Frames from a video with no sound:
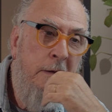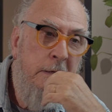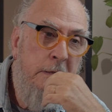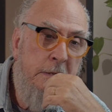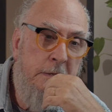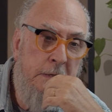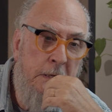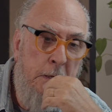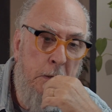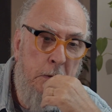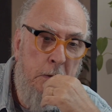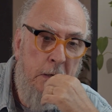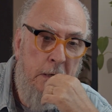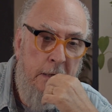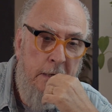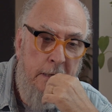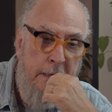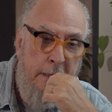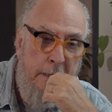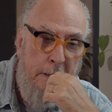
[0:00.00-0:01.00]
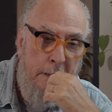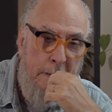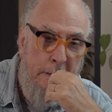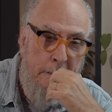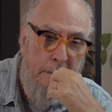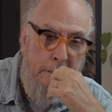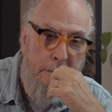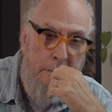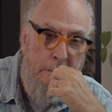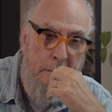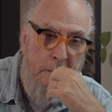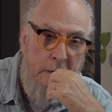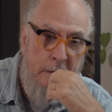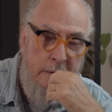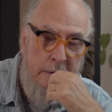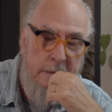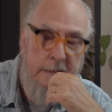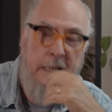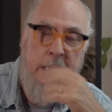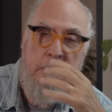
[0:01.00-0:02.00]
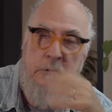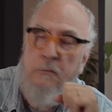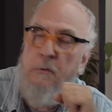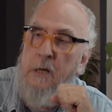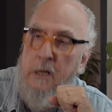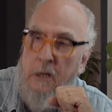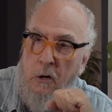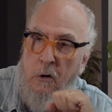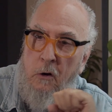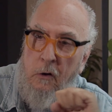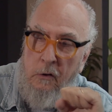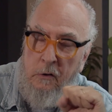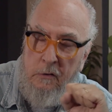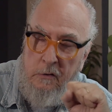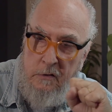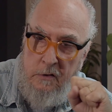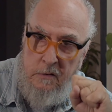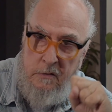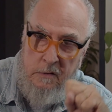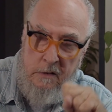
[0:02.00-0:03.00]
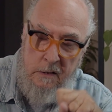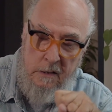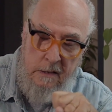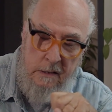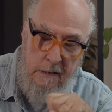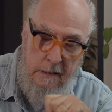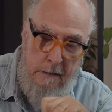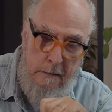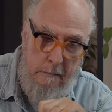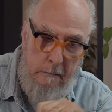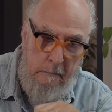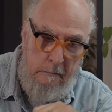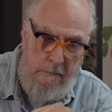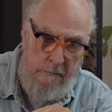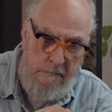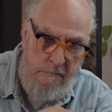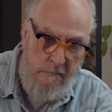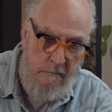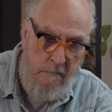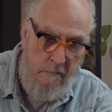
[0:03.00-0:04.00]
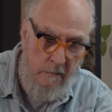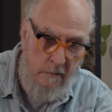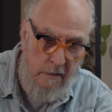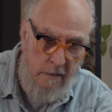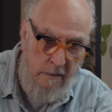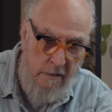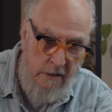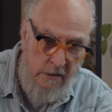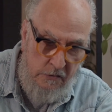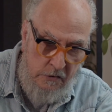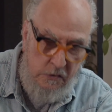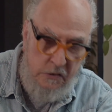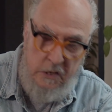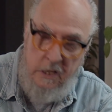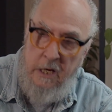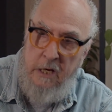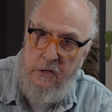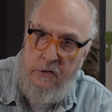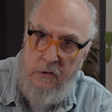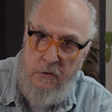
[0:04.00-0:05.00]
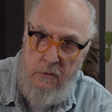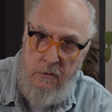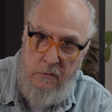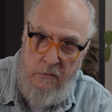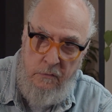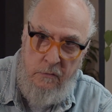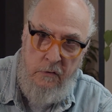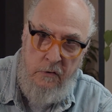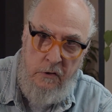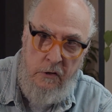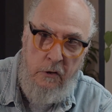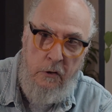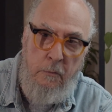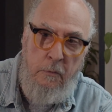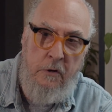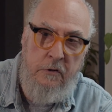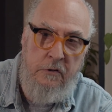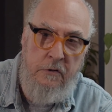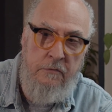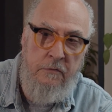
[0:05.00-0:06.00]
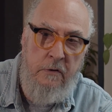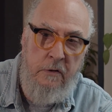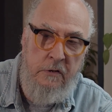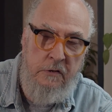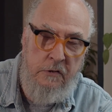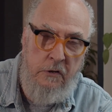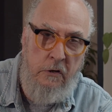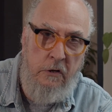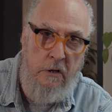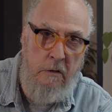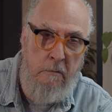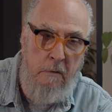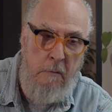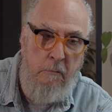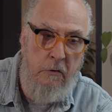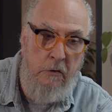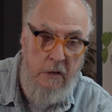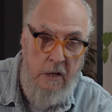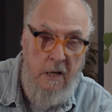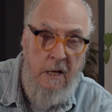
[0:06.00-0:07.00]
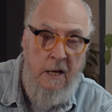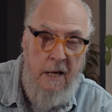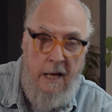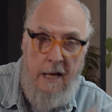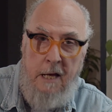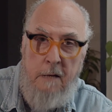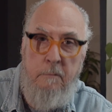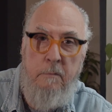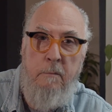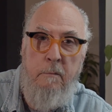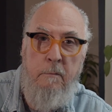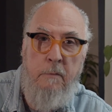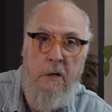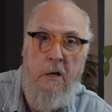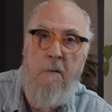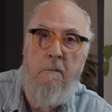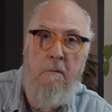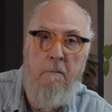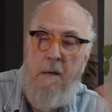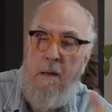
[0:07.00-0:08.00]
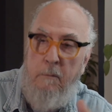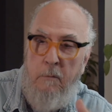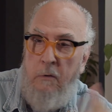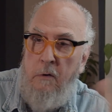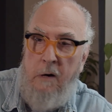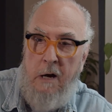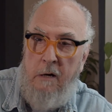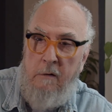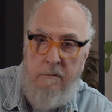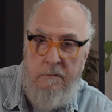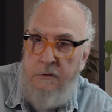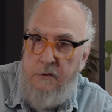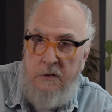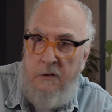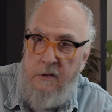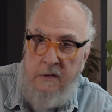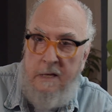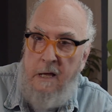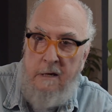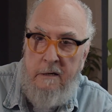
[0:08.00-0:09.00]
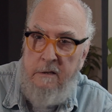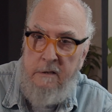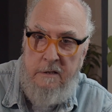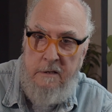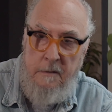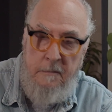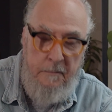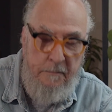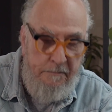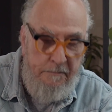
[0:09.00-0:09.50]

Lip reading: So then is when I called the Association for the Recuperation of Historical Memory. I had become a member of Solidarity.